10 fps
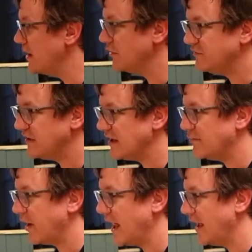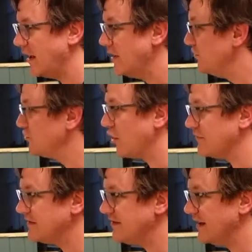no CD player, it's got to have
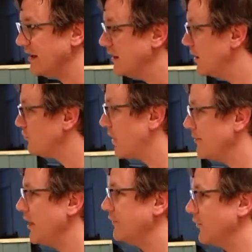a ticket, no scrapyard